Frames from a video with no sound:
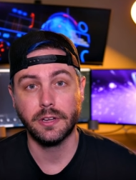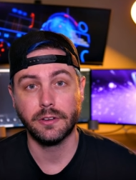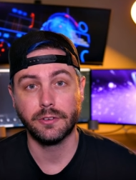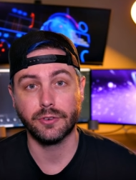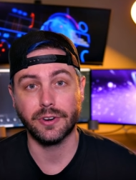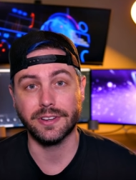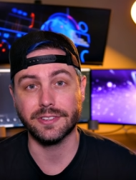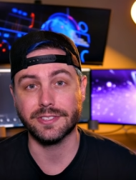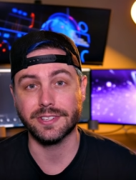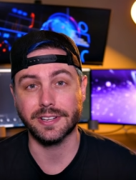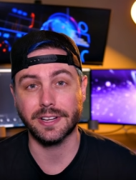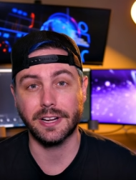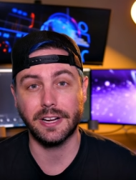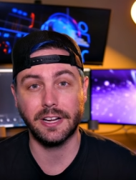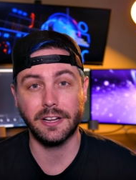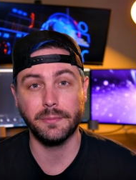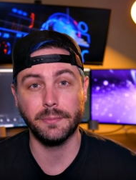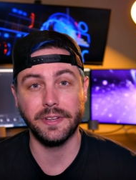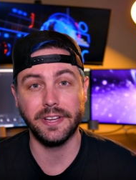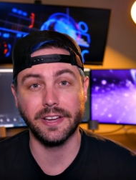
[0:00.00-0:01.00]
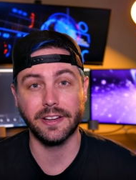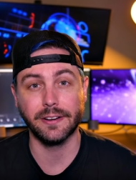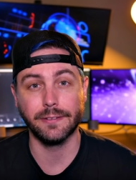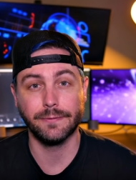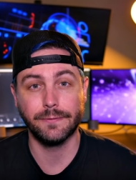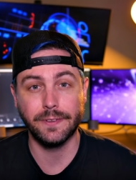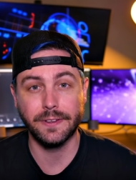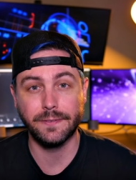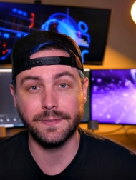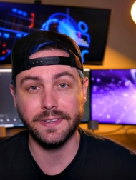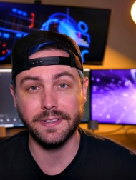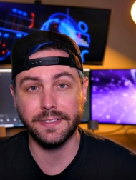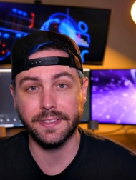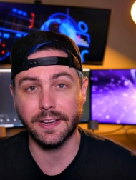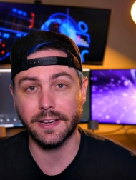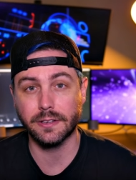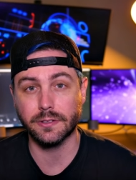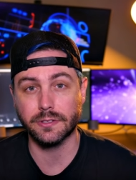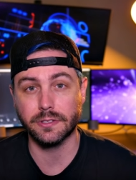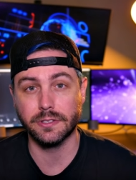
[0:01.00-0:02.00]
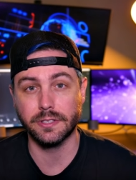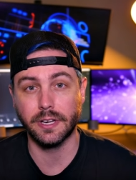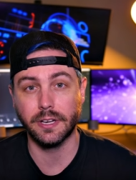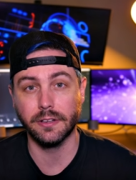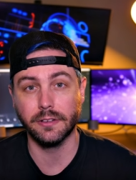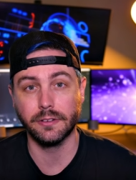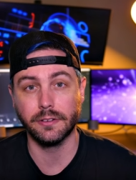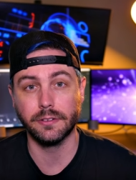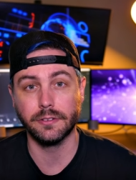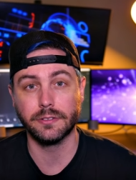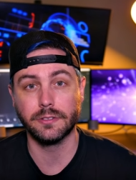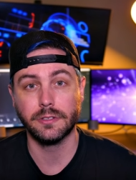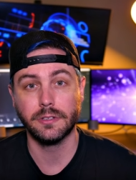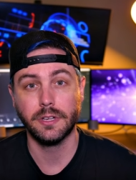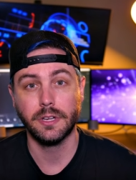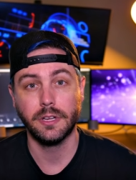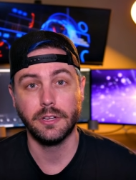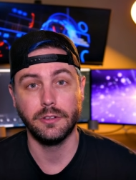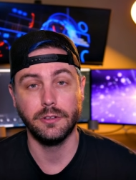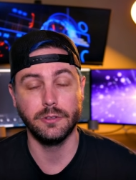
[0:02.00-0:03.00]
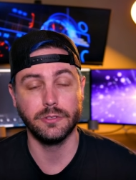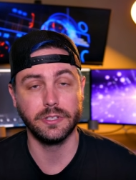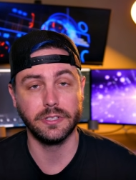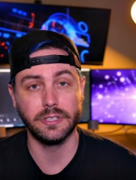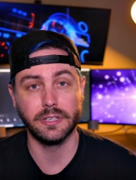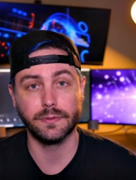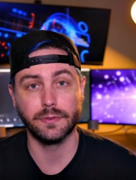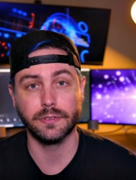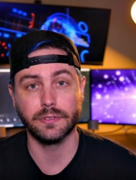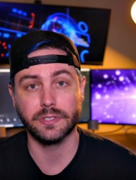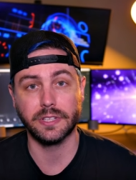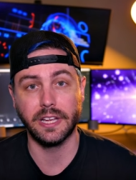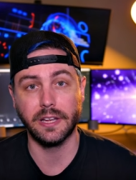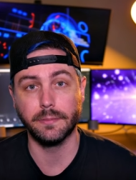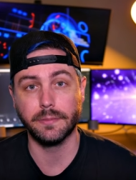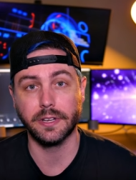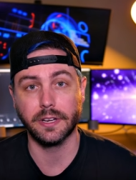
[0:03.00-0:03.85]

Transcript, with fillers: tries to con me out of fifty thousand dollars using different scam